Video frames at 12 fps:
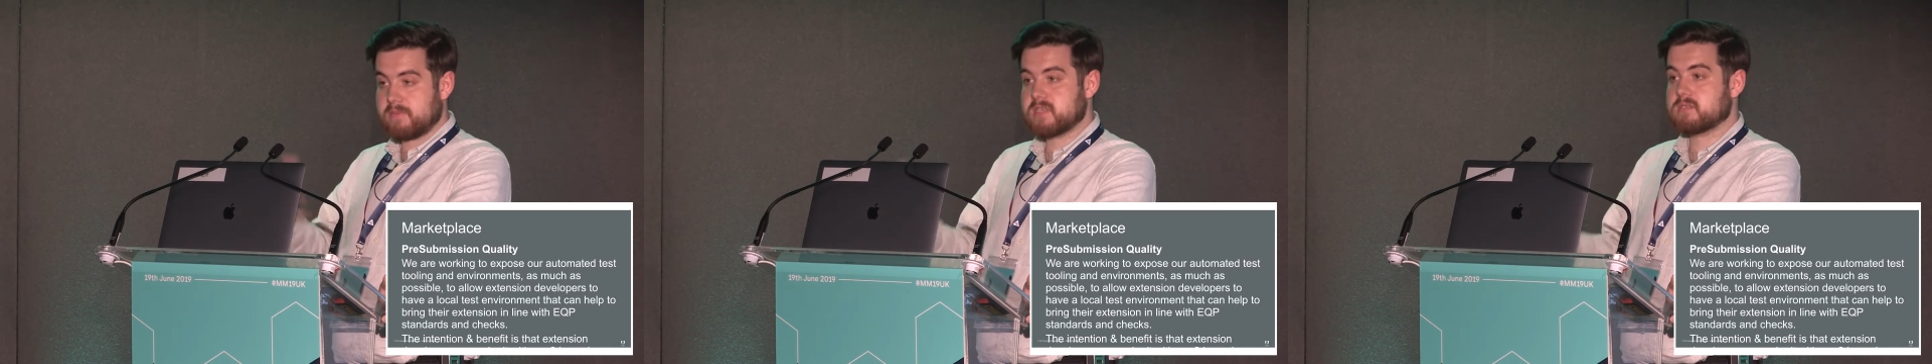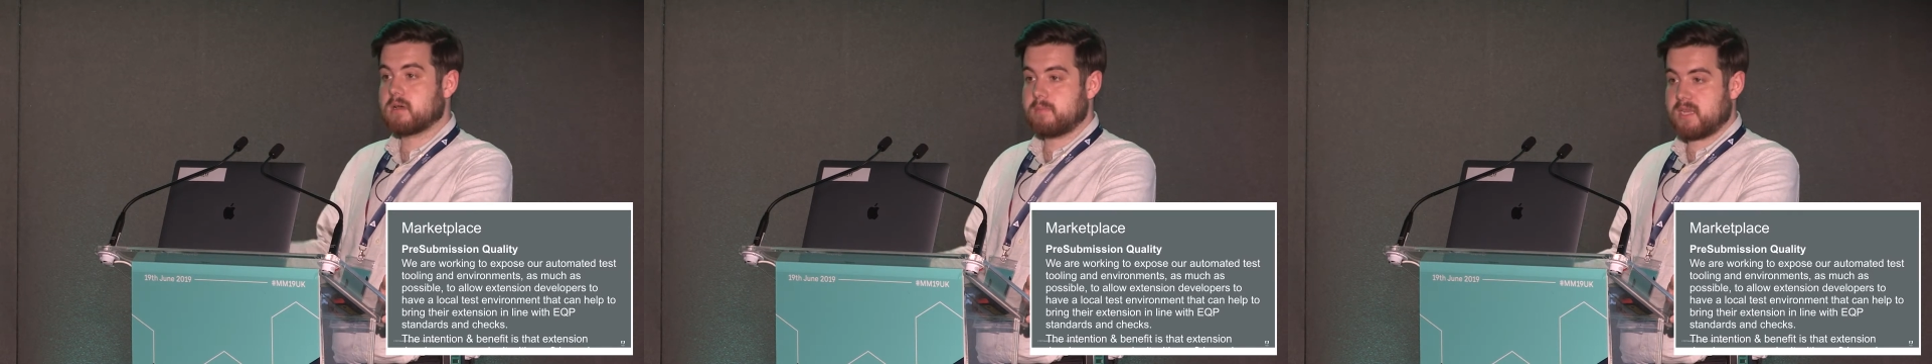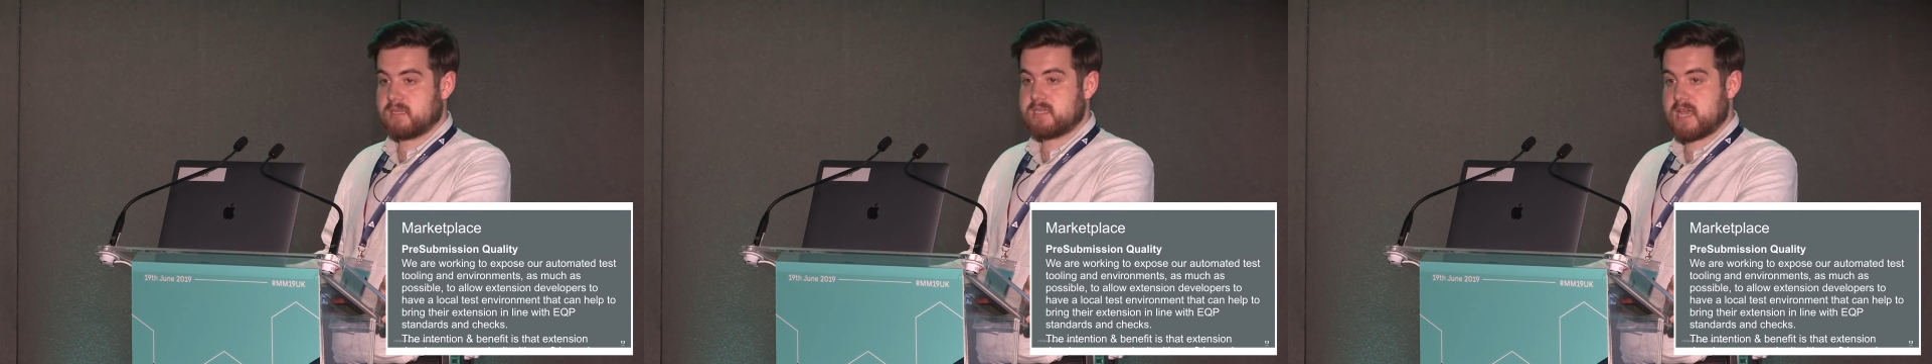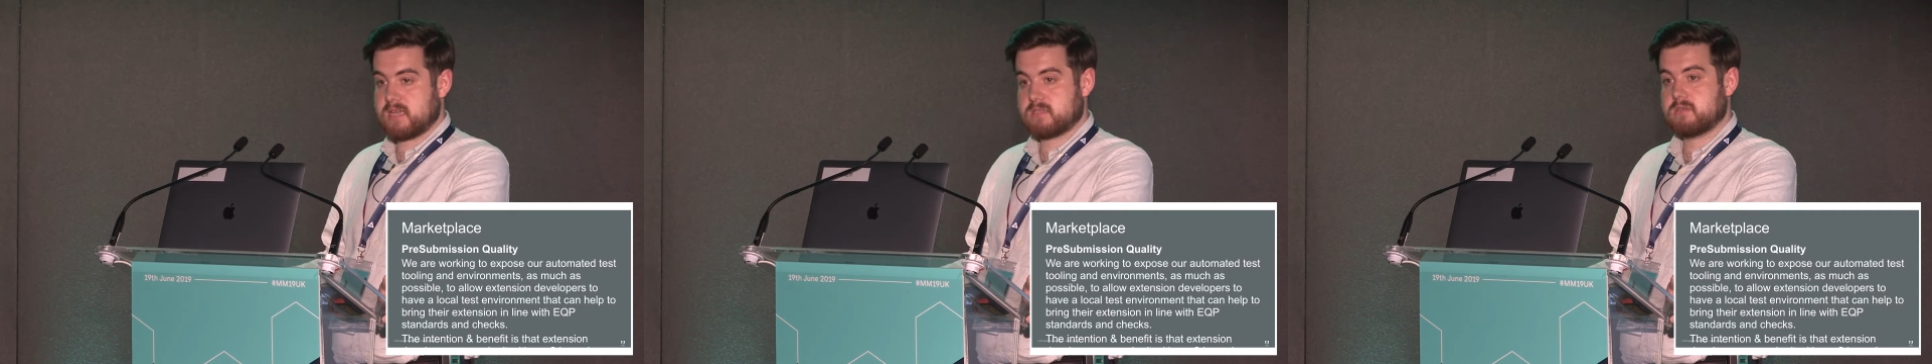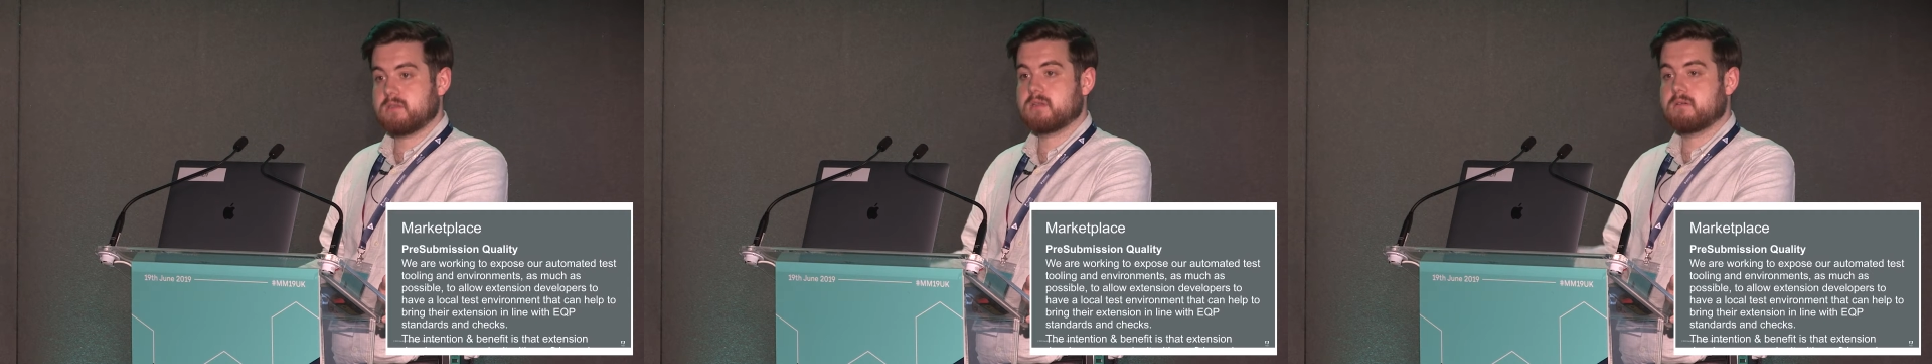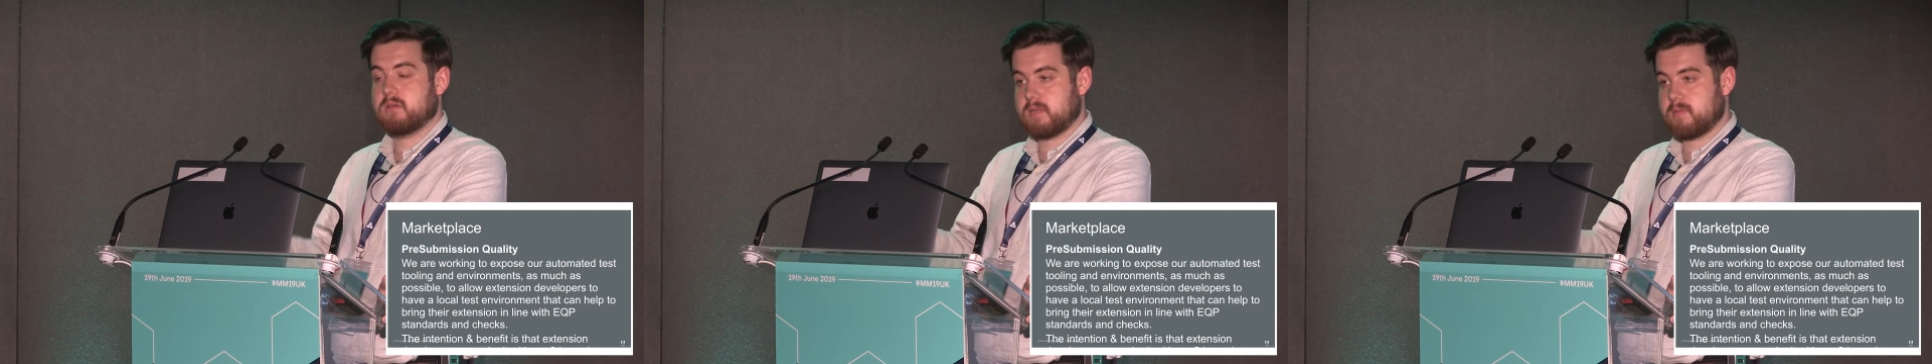this automated test tooling
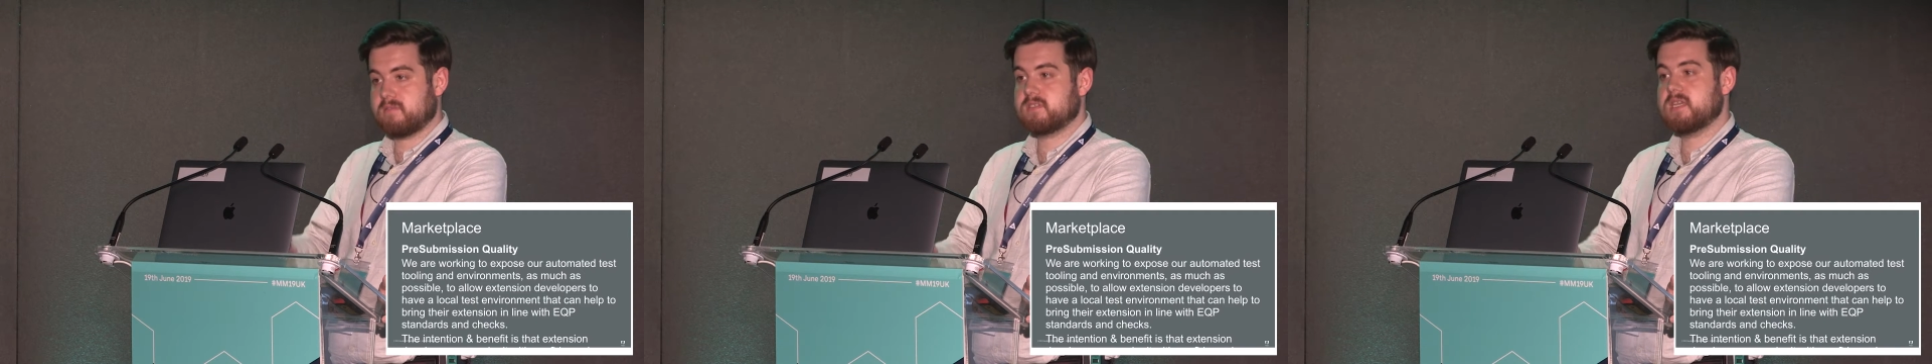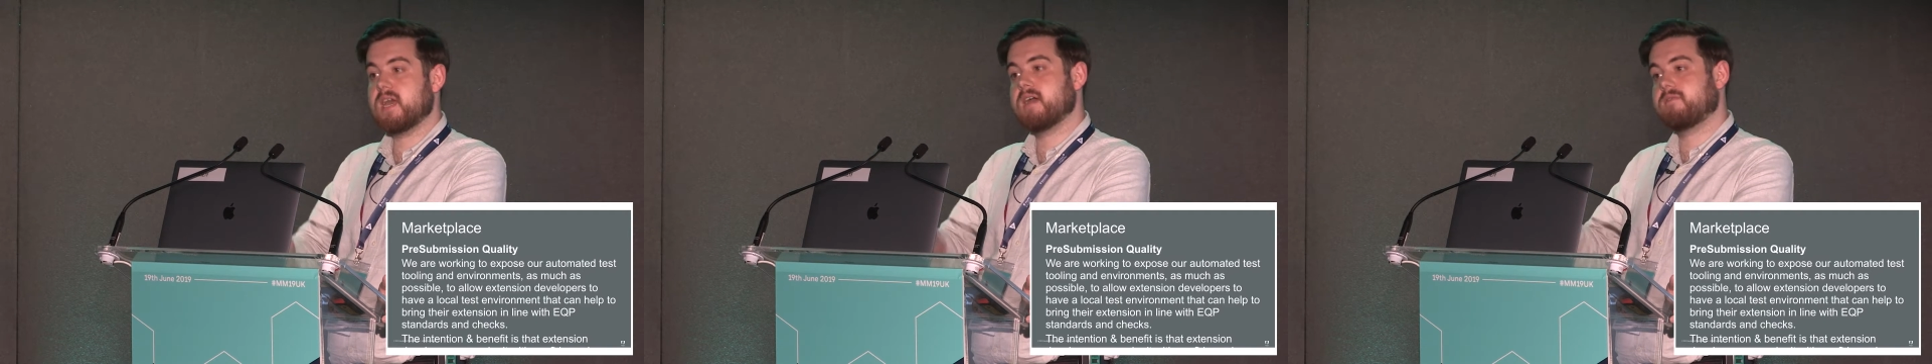around MFTF,